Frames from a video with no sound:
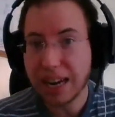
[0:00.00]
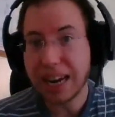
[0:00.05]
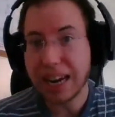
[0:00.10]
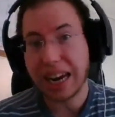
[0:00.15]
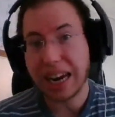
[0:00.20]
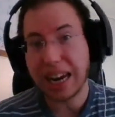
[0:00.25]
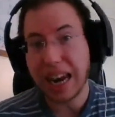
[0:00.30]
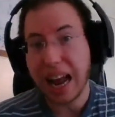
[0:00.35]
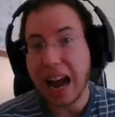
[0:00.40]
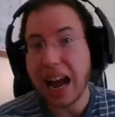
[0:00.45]

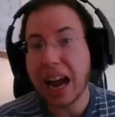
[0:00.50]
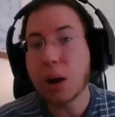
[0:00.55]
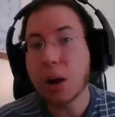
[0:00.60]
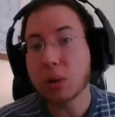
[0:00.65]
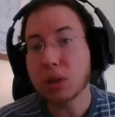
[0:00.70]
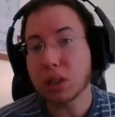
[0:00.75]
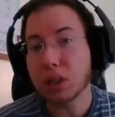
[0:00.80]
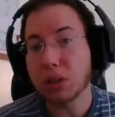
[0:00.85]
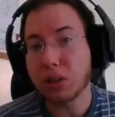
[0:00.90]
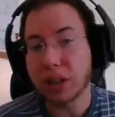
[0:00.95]
And I
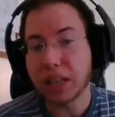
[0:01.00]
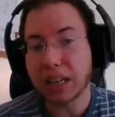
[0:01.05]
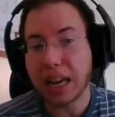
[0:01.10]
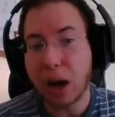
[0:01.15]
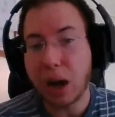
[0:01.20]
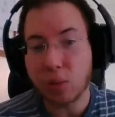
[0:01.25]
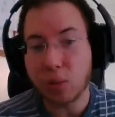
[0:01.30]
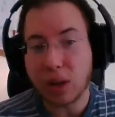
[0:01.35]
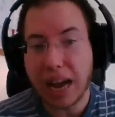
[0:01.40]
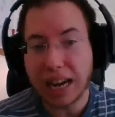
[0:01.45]
was learning
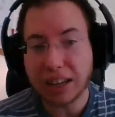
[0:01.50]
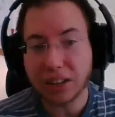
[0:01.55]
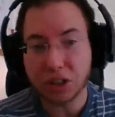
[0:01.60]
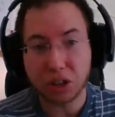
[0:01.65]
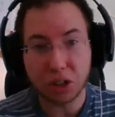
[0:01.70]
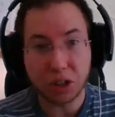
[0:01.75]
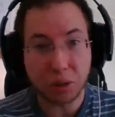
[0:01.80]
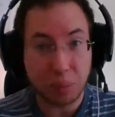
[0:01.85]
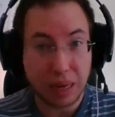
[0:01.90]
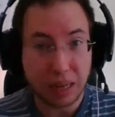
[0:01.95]
how not to
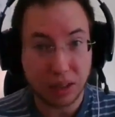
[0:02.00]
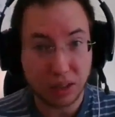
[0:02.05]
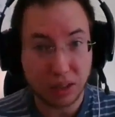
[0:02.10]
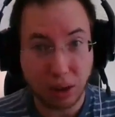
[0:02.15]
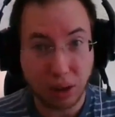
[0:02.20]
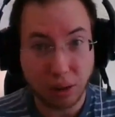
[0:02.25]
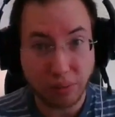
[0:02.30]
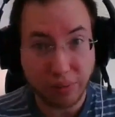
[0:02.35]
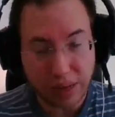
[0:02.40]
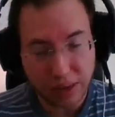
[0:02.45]
just be a
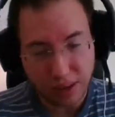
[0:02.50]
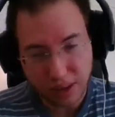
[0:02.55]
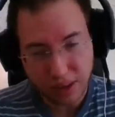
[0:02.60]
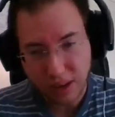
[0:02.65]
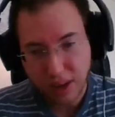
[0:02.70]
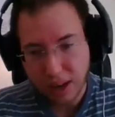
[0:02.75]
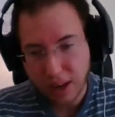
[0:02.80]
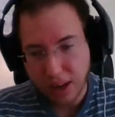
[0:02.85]
servant,